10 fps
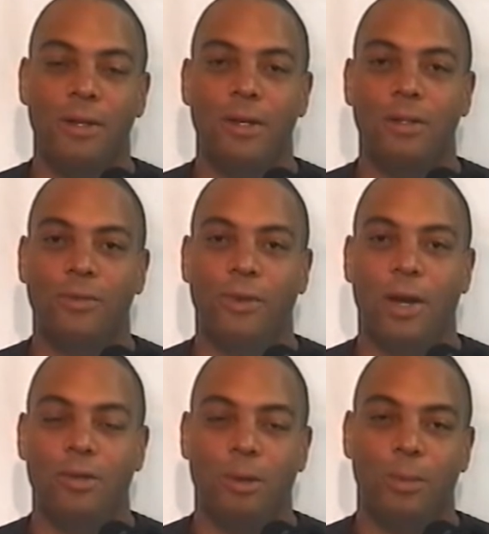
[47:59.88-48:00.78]
to
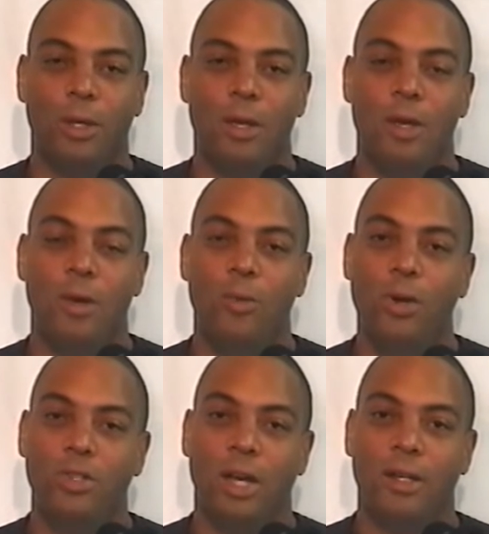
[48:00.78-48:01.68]
file something,
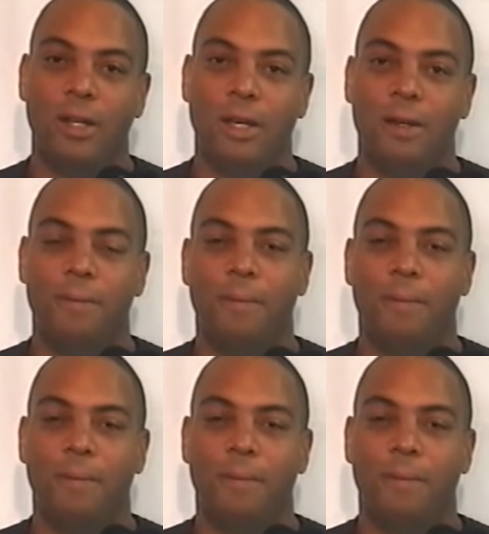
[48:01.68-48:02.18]
which I did